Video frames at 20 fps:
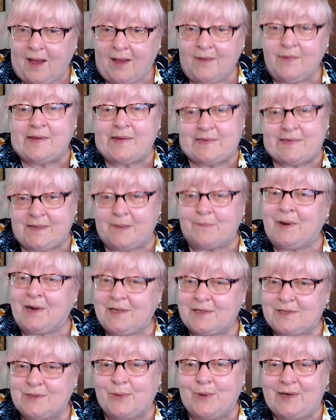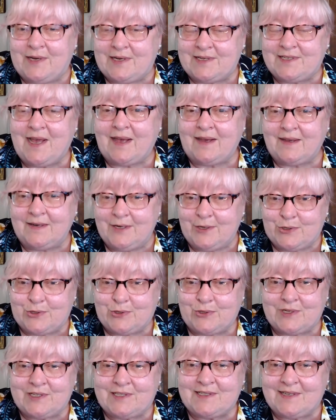I think somebody's going to take an
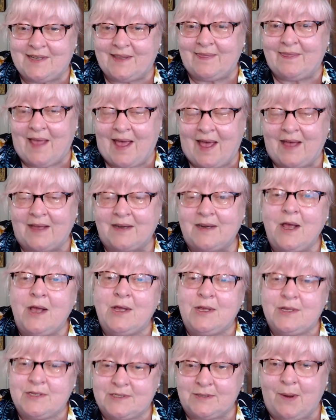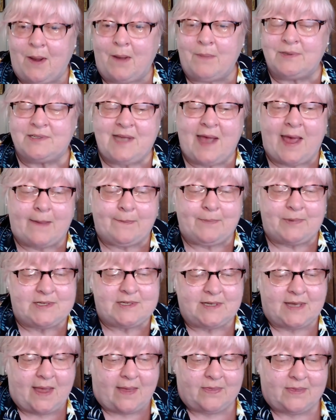interest in that. So I was happy
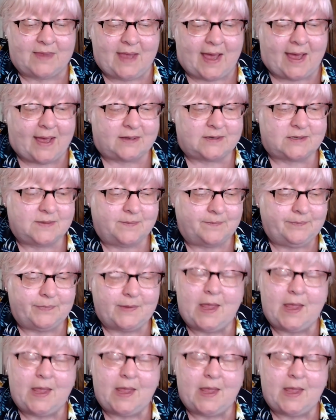to get that.